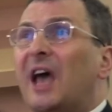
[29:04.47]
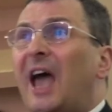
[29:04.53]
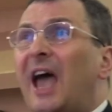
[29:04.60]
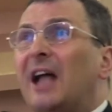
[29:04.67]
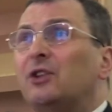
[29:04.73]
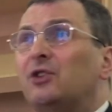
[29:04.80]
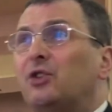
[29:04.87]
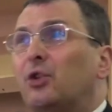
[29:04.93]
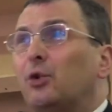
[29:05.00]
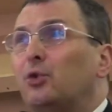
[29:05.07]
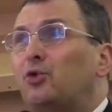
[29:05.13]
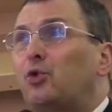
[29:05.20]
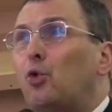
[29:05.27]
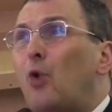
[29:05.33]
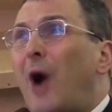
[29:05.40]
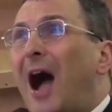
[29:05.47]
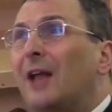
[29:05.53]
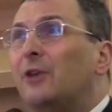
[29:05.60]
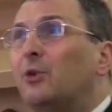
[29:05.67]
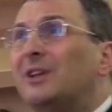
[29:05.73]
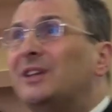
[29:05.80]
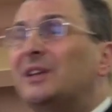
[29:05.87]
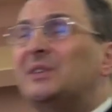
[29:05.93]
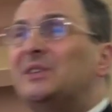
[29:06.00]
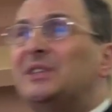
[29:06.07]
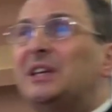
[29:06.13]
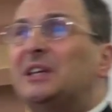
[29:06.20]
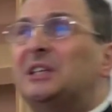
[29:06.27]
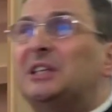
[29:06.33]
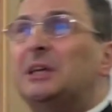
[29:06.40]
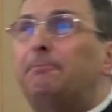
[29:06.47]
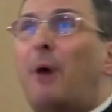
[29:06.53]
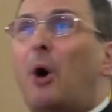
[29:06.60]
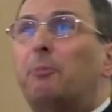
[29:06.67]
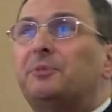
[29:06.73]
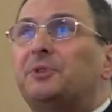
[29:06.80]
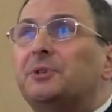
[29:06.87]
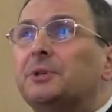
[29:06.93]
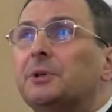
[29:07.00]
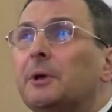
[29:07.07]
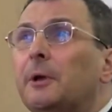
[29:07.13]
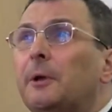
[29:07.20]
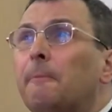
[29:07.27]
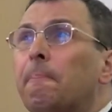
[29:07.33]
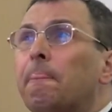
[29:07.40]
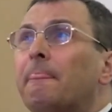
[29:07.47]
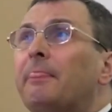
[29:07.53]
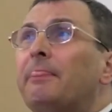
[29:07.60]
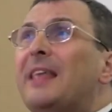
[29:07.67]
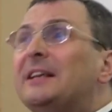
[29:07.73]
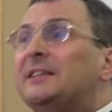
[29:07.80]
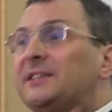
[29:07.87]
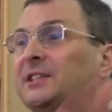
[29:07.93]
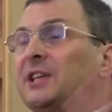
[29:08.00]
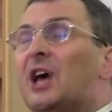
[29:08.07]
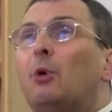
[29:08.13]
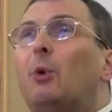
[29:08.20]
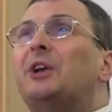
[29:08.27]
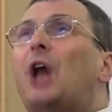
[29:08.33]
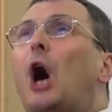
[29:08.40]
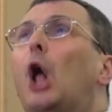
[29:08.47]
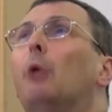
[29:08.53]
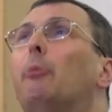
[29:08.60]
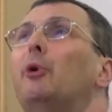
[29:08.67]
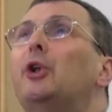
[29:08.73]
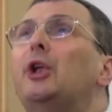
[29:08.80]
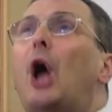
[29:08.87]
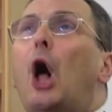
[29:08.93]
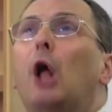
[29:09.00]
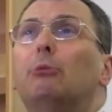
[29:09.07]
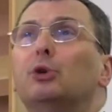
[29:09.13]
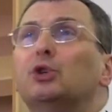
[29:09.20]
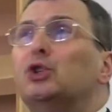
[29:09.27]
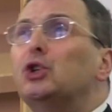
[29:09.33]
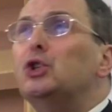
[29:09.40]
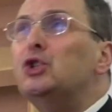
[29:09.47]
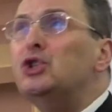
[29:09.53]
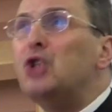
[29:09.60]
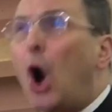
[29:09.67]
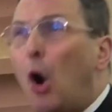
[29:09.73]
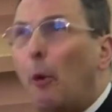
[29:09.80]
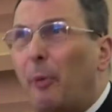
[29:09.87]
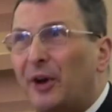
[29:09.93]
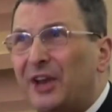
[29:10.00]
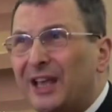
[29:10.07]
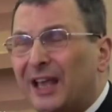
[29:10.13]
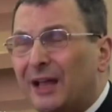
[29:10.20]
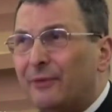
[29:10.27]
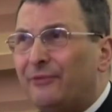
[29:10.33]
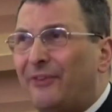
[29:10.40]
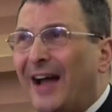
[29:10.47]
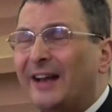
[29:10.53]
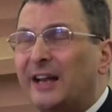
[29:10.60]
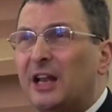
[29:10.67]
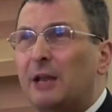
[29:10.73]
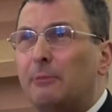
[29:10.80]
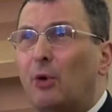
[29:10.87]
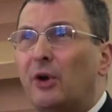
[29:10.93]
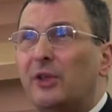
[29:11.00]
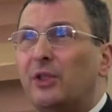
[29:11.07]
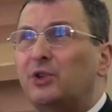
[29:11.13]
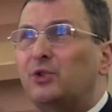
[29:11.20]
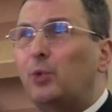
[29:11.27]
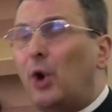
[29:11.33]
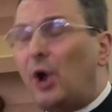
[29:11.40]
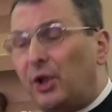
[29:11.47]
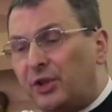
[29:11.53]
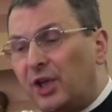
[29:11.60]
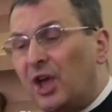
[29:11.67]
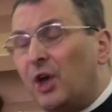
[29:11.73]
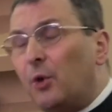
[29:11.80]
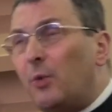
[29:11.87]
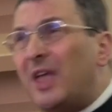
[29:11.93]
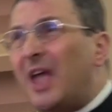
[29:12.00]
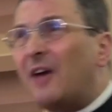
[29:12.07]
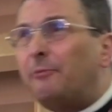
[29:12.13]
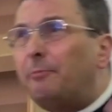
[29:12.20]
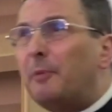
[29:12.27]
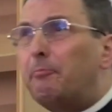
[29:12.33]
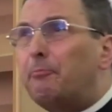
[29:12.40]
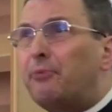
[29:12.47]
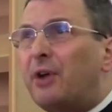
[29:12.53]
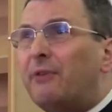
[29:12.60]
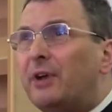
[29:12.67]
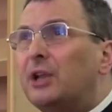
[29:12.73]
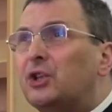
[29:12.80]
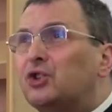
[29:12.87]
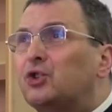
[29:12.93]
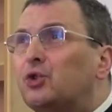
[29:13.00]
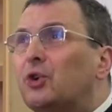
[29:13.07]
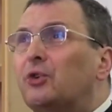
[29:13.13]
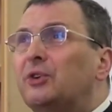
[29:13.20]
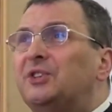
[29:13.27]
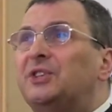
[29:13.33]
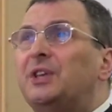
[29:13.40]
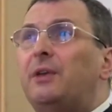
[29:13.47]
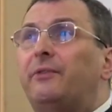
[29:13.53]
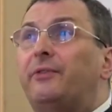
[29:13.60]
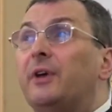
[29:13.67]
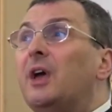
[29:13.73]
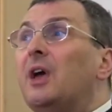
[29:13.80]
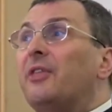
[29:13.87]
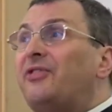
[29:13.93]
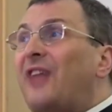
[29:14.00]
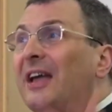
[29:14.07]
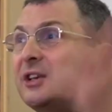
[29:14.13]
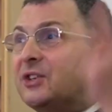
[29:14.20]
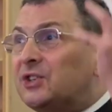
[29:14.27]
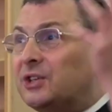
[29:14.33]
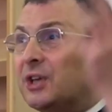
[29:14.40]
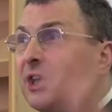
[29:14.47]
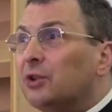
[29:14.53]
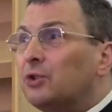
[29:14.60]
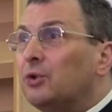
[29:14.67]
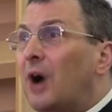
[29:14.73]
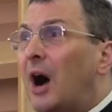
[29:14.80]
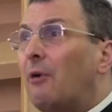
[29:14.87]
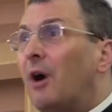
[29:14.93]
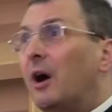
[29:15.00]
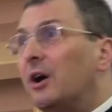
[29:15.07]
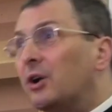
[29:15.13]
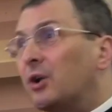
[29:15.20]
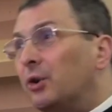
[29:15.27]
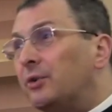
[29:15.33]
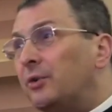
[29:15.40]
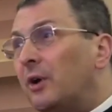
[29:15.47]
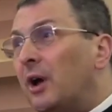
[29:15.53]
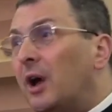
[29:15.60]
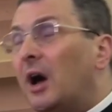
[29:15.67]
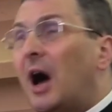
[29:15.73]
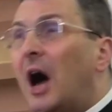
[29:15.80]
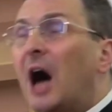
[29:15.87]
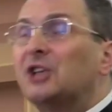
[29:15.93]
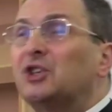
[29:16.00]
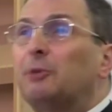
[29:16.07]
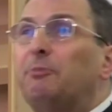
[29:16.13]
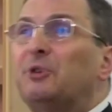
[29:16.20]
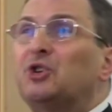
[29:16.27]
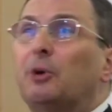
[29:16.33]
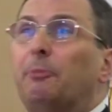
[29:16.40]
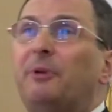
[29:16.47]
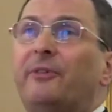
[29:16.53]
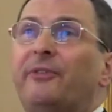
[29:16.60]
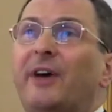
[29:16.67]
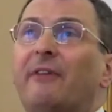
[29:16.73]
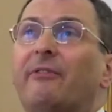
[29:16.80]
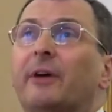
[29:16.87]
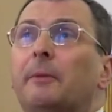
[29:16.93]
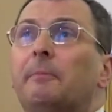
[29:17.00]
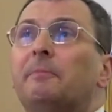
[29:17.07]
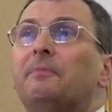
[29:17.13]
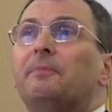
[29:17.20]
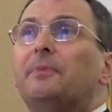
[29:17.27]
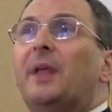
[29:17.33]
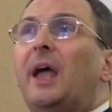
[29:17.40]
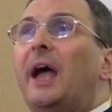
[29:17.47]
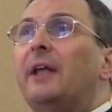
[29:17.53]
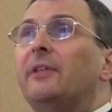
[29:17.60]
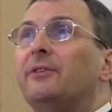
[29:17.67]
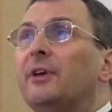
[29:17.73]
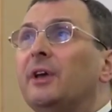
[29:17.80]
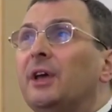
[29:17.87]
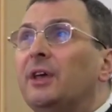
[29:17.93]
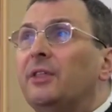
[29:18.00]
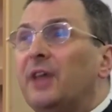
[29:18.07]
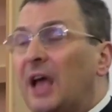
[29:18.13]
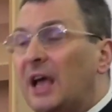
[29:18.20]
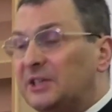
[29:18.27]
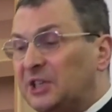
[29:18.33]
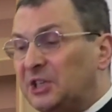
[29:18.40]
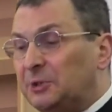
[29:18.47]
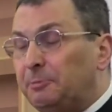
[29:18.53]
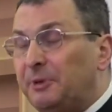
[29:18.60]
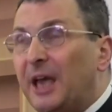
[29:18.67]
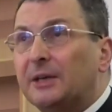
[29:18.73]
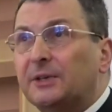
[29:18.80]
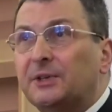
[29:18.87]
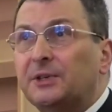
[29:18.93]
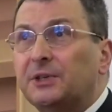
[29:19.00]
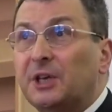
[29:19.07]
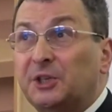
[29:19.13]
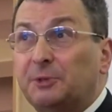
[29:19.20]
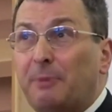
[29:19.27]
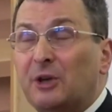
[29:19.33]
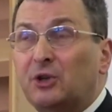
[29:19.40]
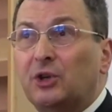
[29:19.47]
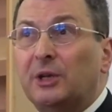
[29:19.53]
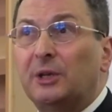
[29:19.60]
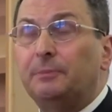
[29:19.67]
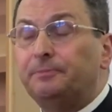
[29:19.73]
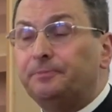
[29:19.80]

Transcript: and through 260 popes. This, what almost nobody can find anymore in this world, we have been privileged to receive, thanks to our good Archbishop Lefebvre and the SSPX especially.